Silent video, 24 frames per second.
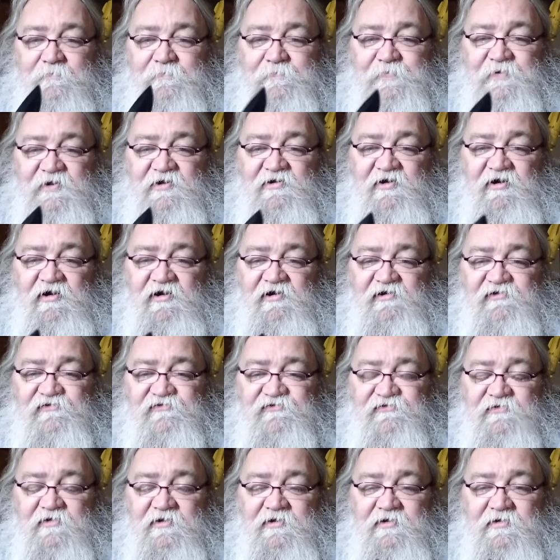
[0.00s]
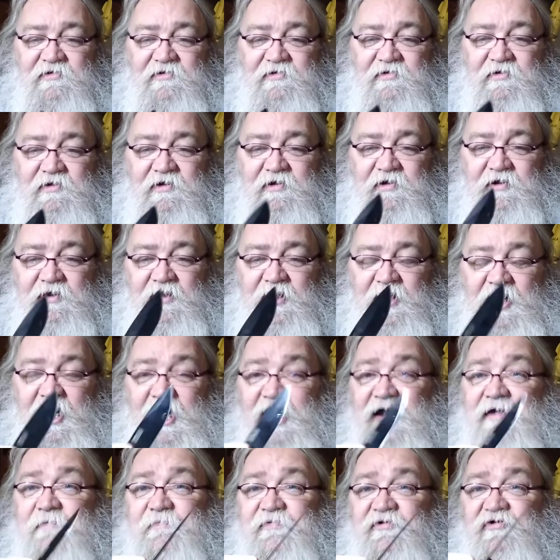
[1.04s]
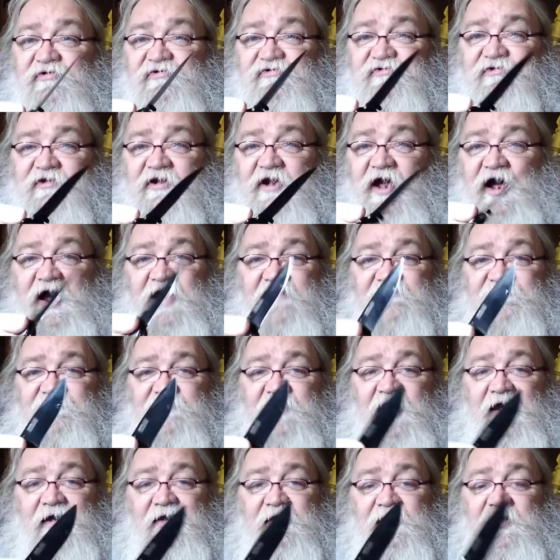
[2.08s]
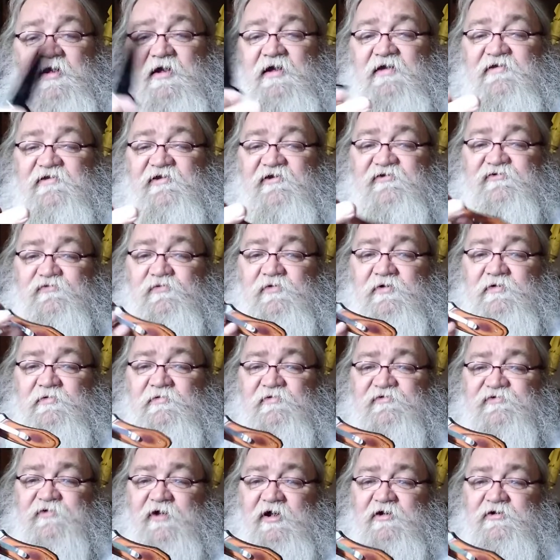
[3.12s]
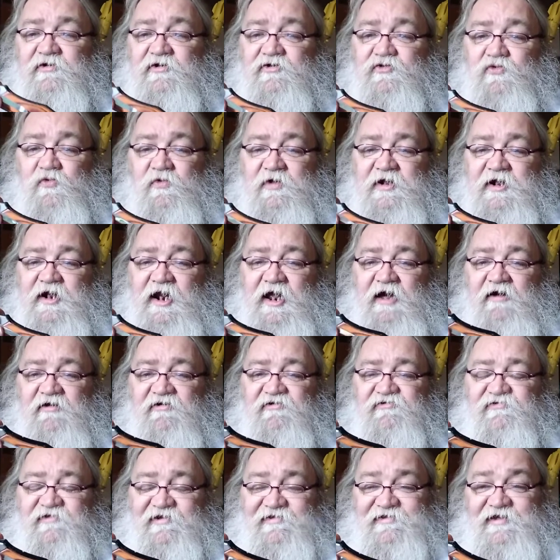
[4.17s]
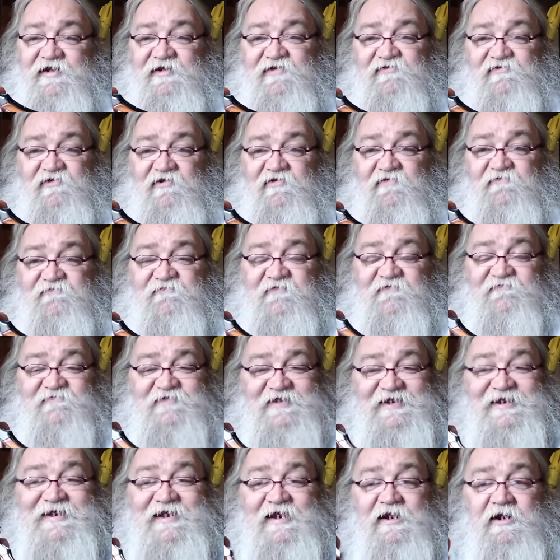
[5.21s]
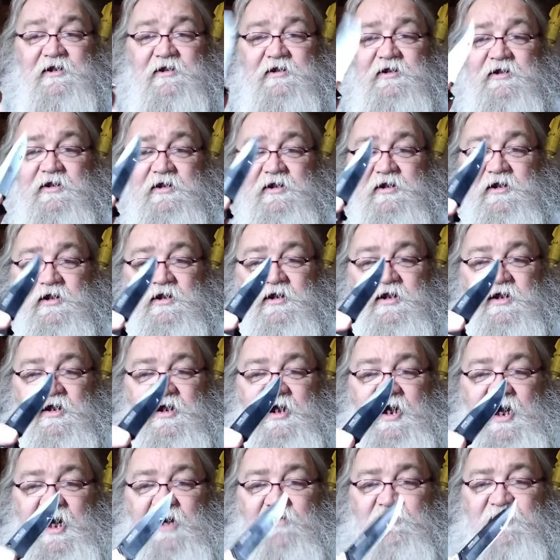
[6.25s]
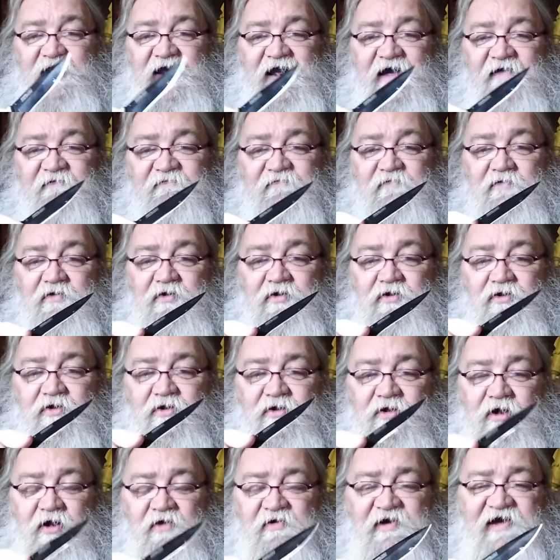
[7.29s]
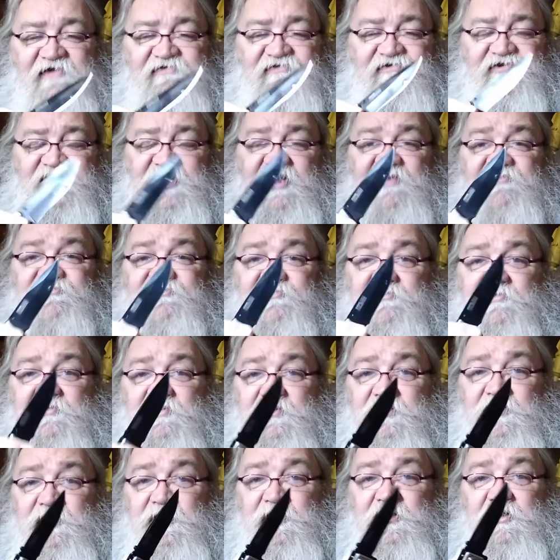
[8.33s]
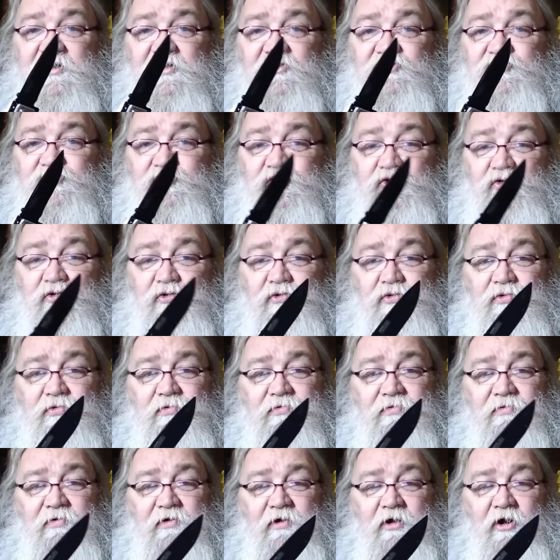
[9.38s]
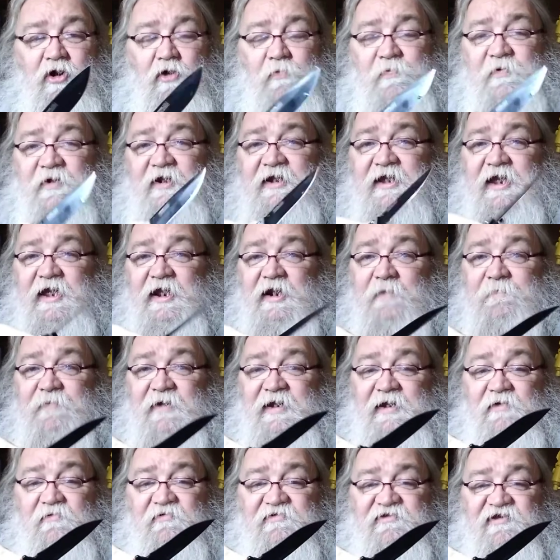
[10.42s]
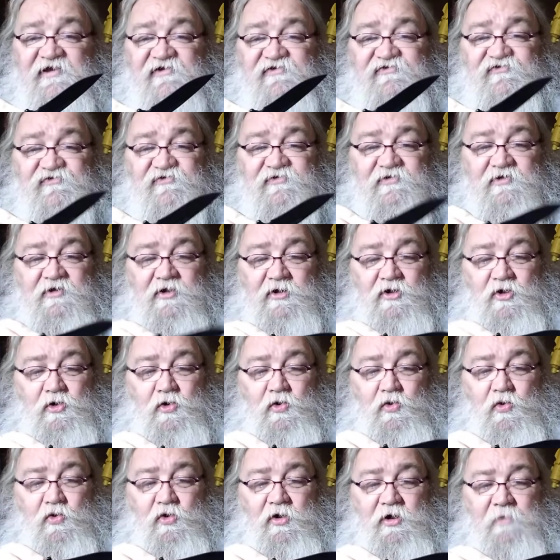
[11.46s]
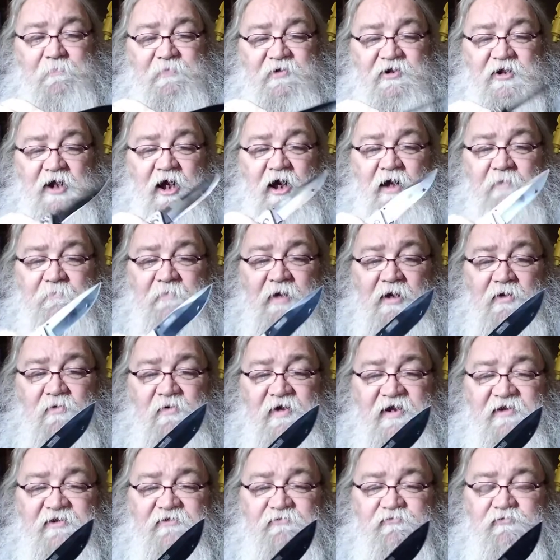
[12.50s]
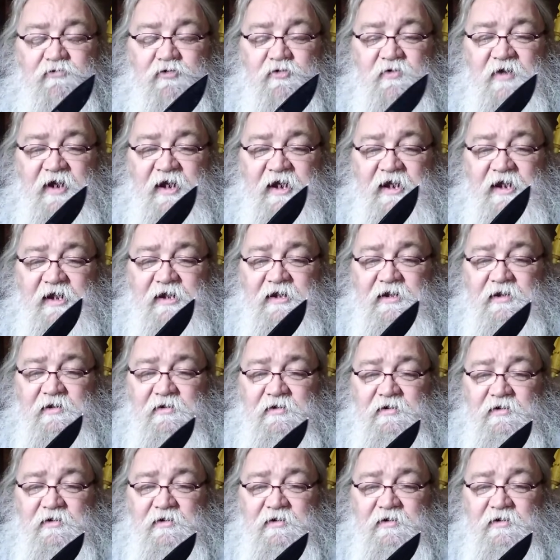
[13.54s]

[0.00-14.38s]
because I abuse the knives. I this one was under twenty dollars. I think it's under fifteen. I would have no hesitation to open a can of paint with this or baton my way through a